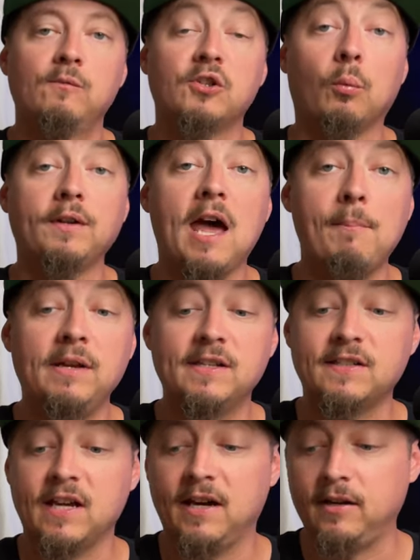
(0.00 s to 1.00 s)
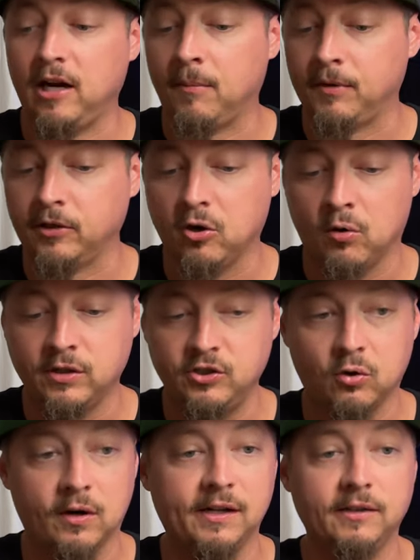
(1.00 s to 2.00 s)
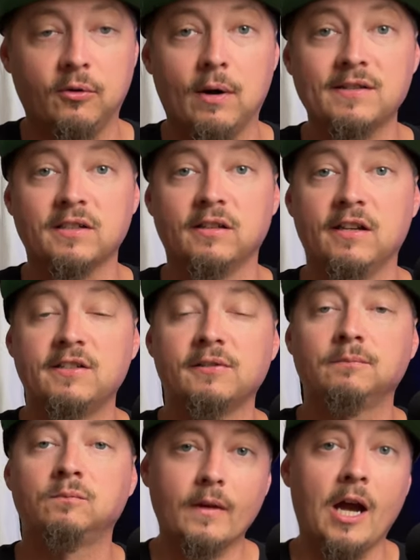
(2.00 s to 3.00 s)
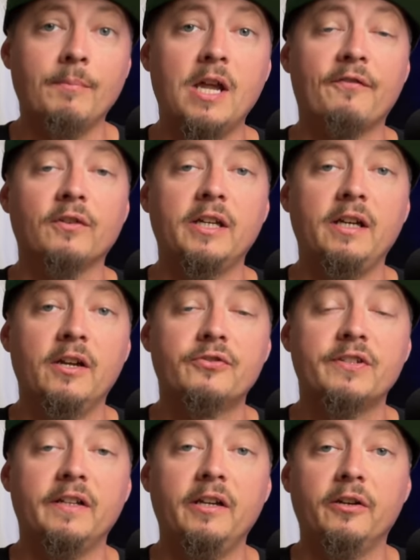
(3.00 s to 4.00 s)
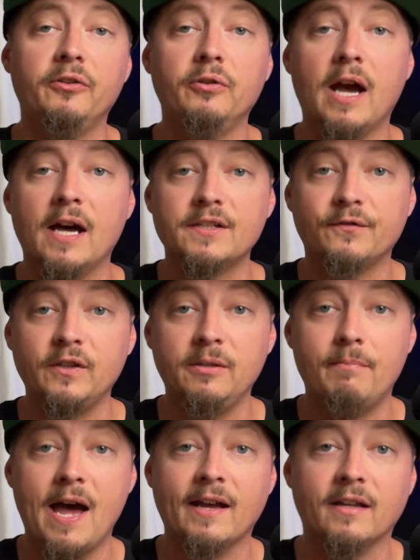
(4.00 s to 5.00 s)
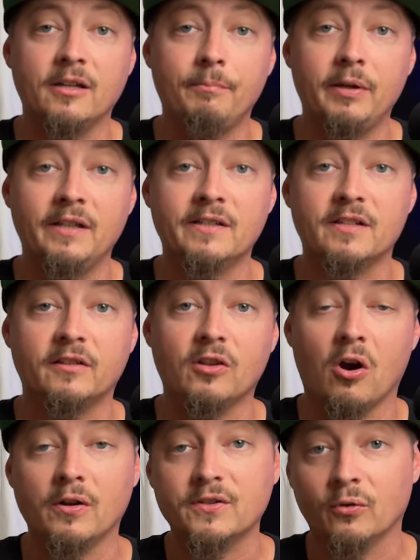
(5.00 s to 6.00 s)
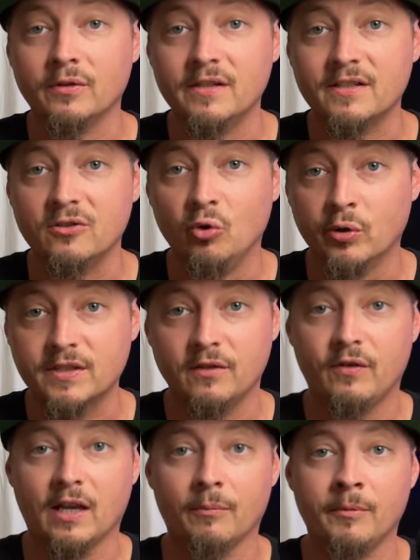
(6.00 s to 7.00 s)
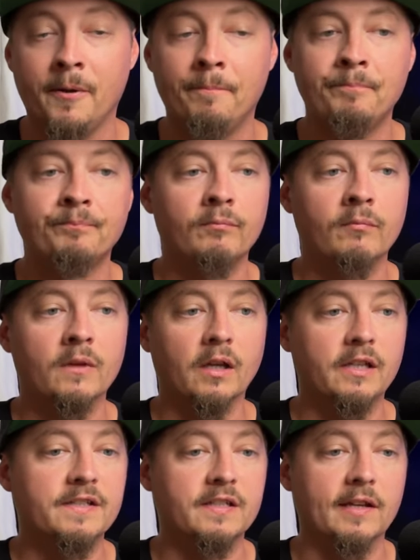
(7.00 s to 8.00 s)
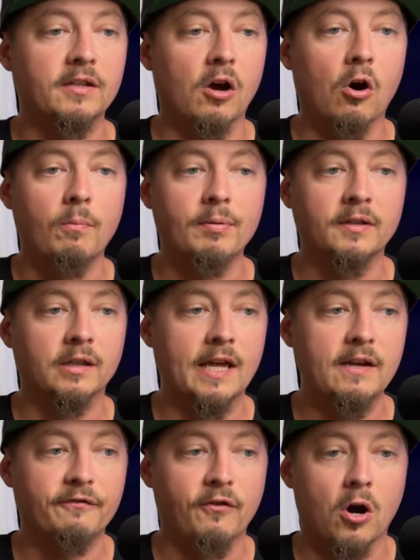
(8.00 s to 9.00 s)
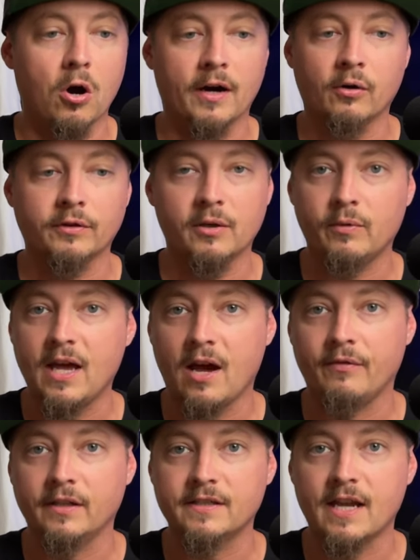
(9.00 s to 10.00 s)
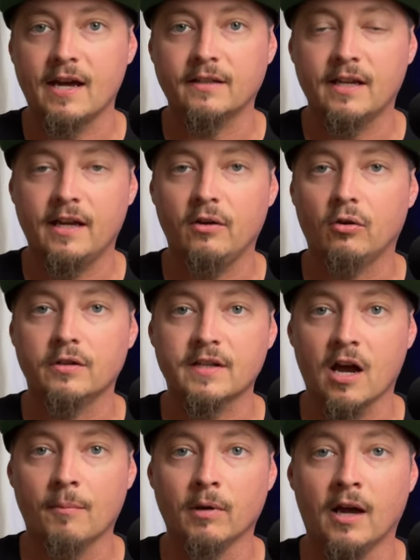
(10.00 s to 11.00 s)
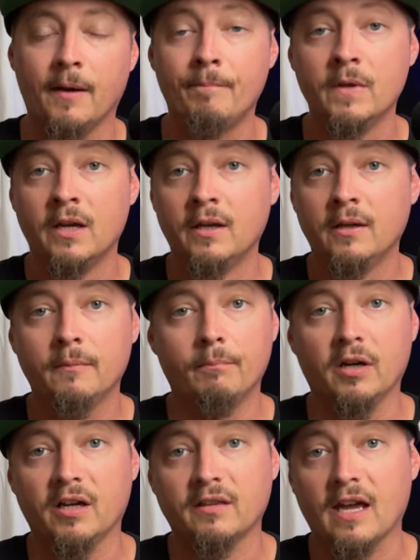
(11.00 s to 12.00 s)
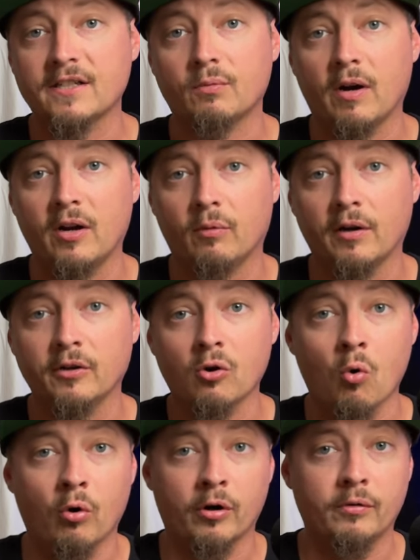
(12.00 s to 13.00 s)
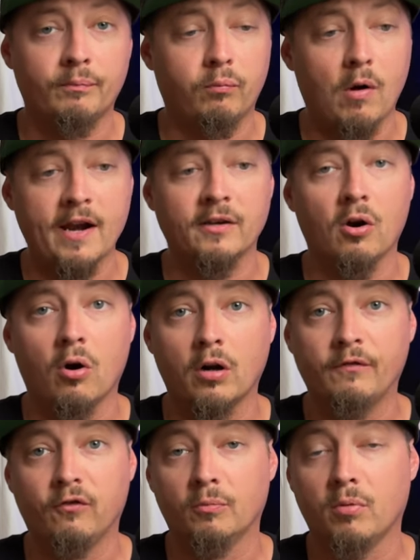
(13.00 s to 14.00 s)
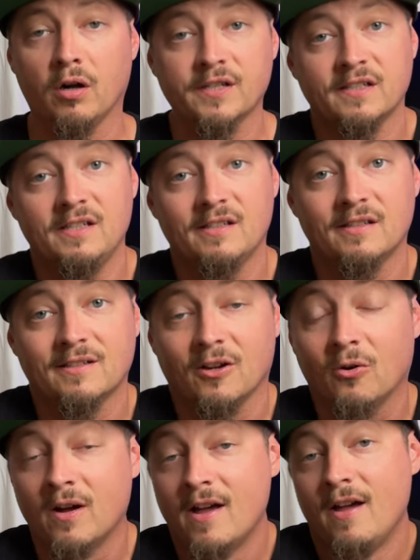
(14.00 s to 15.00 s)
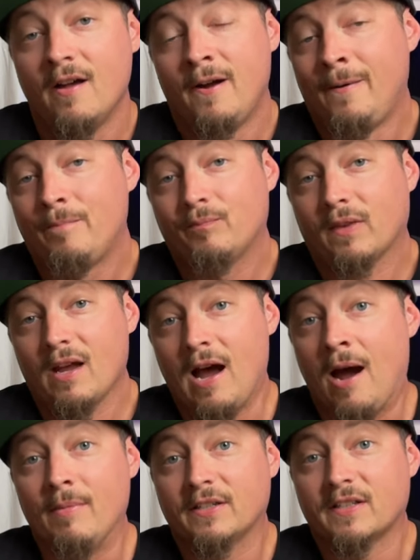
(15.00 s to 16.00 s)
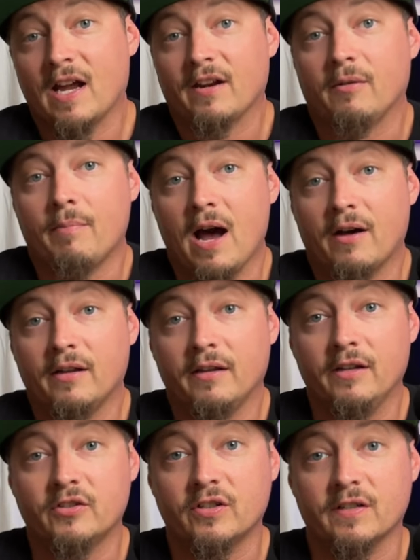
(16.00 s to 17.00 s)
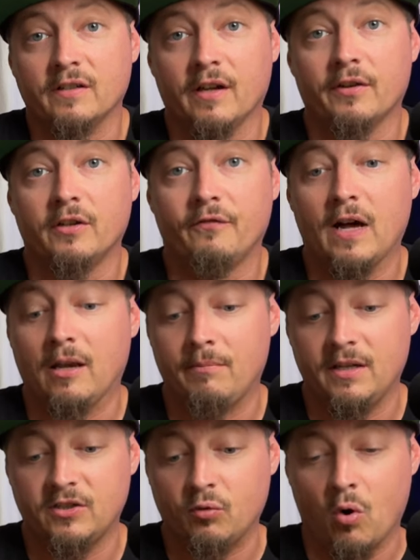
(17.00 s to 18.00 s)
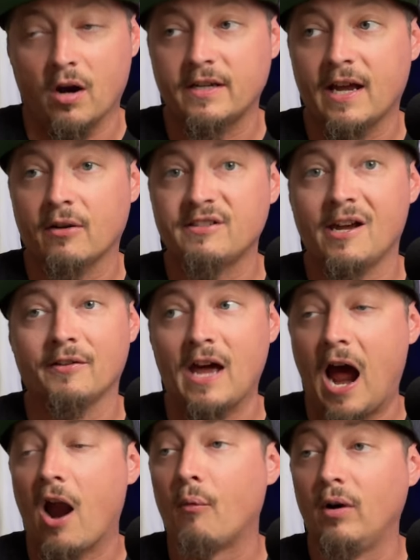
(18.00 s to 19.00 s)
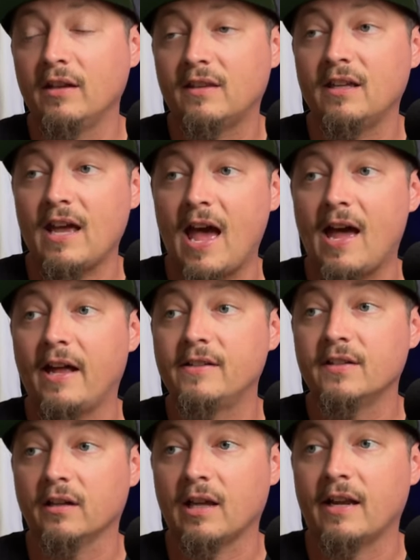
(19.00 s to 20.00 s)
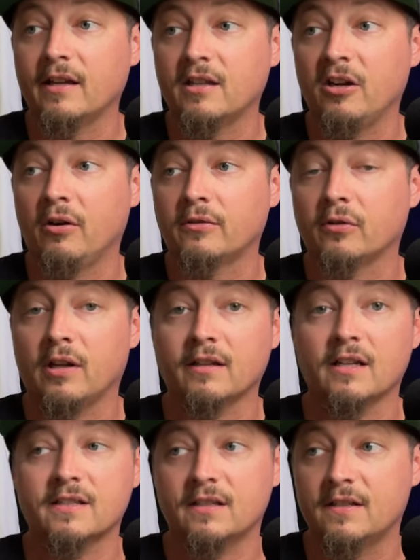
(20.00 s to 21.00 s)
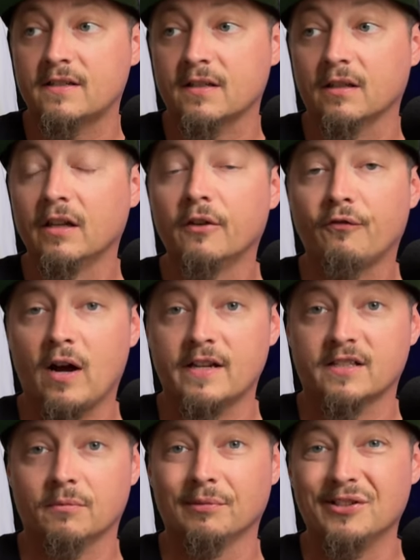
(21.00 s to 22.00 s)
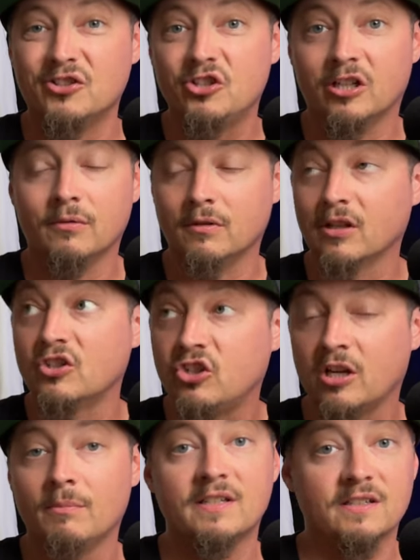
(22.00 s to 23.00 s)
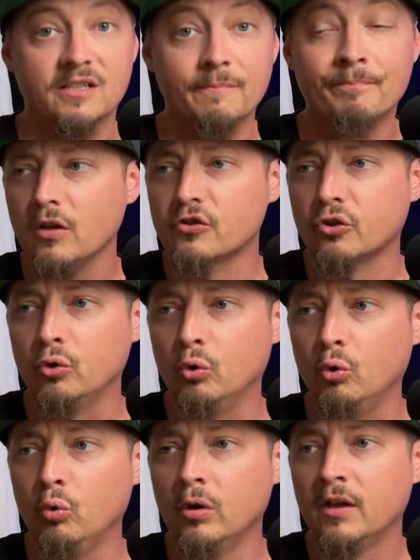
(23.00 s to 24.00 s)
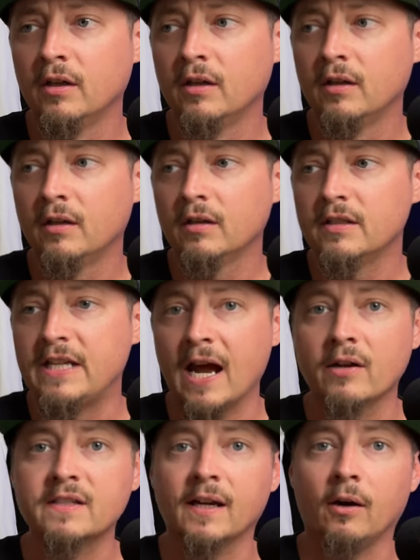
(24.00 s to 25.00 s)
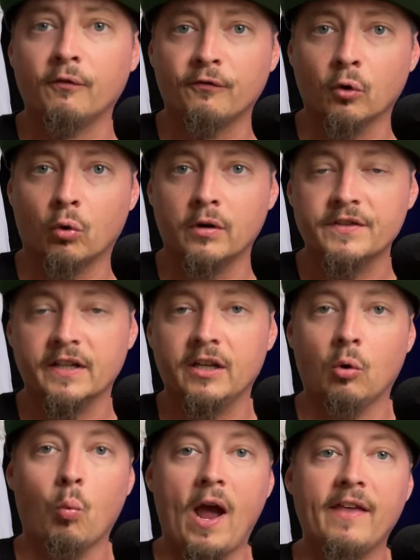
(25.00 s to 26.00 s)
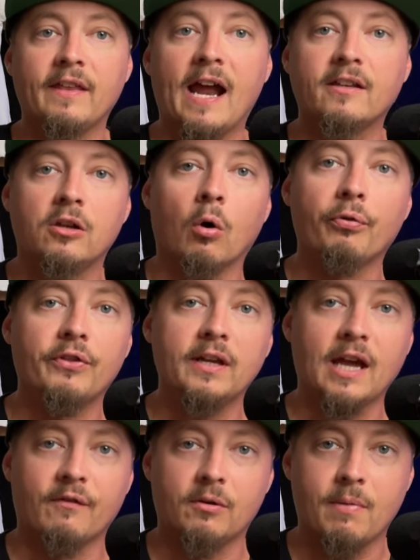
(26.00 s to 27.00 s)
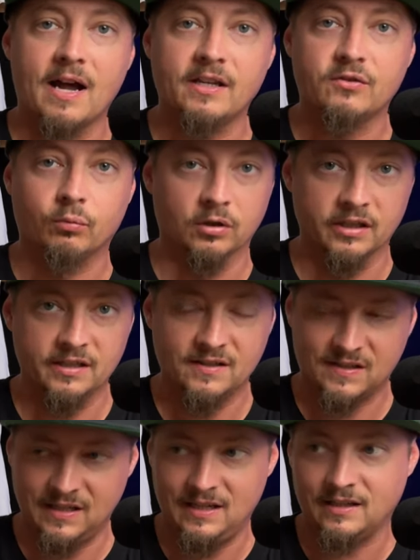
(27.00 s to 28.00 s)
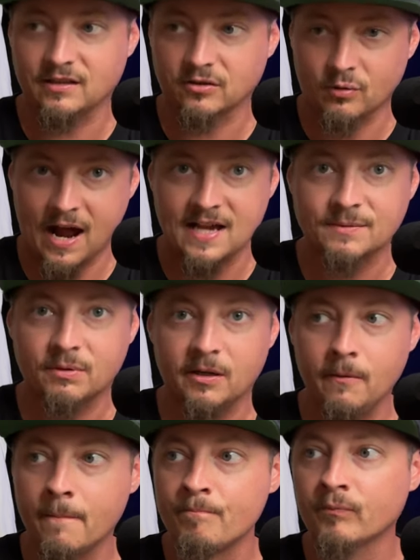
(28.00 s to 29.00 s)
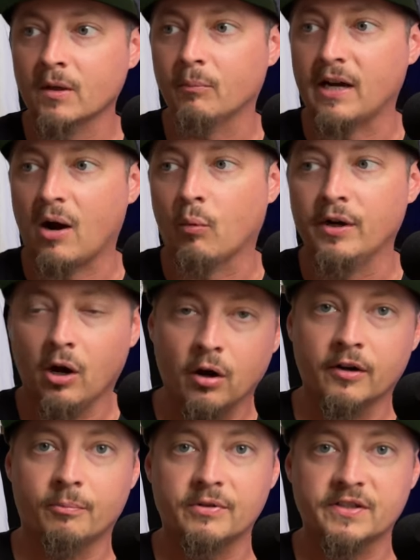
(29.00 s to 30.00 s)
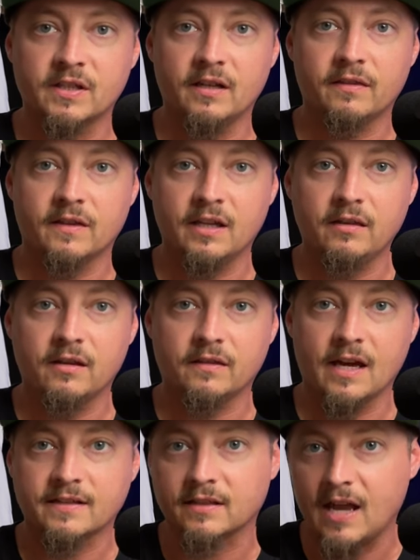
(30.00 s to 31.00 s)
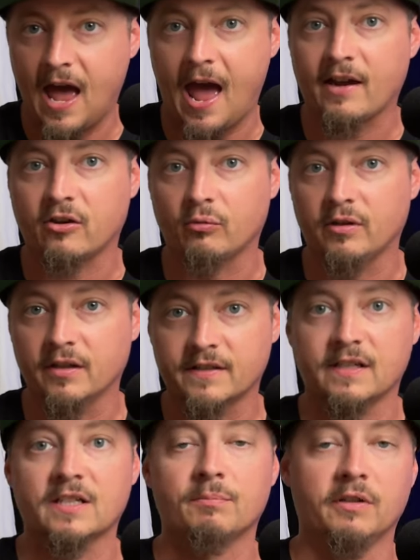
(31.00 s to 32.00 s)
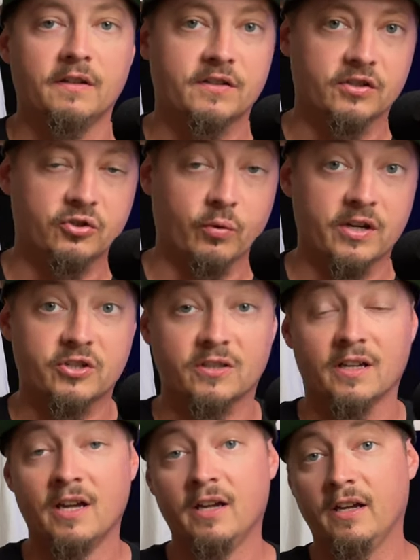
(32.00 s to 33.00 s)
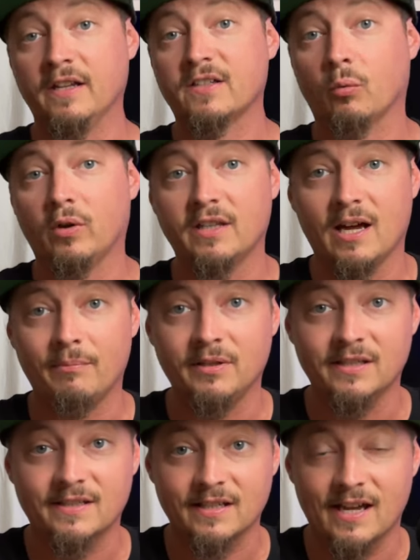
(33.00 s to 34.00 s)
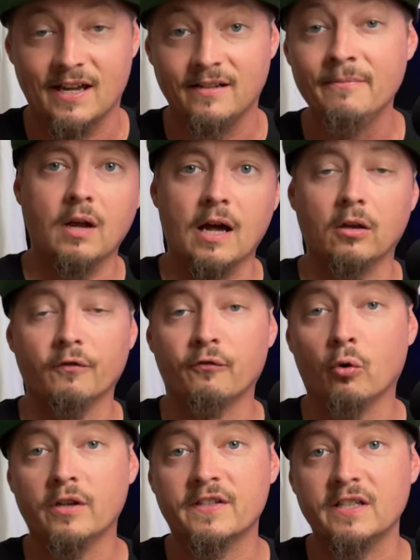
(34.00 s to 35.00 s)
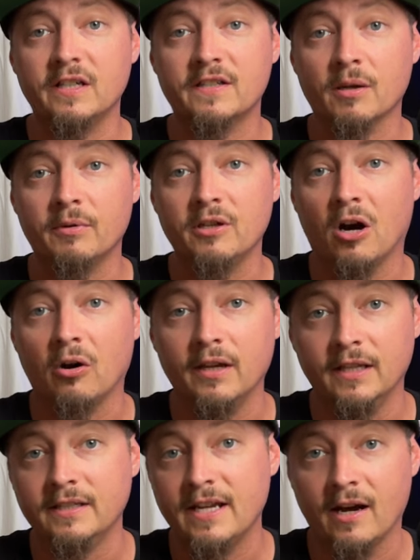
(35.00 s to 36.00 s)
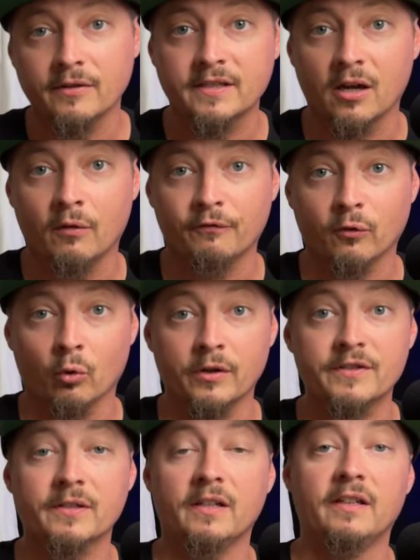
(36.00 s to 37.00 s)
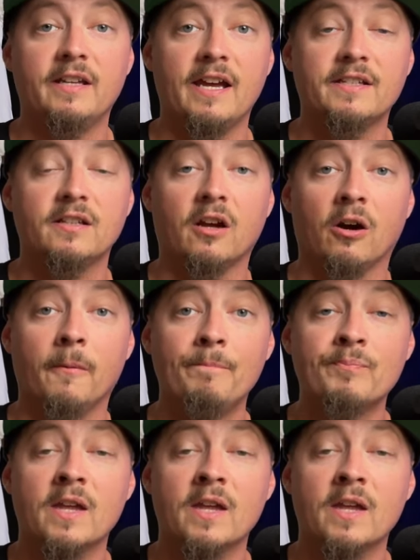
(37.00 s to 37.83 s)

So, with that being said, I'm going to go enjoy the rest of this. I'm definitely interested to hear you guys' feedback and opinions and thoughts on this newest development. It's set to open late fall. I don't think we have an exact date or timeline, but that's right around the corner, right in the heart of football season. So I'm excited about it. It's just another development to our downtown that I really think adds a lot of character and, like I said, solidifies some legit- legitimacy to downtown Florence in a way that I don't think everybody's really seeing and grasping but I 100% think that that's an accurate assessment of the situation. And so, with that being said, I look forward to seeing some of y'all in downtown Florence in the days to come.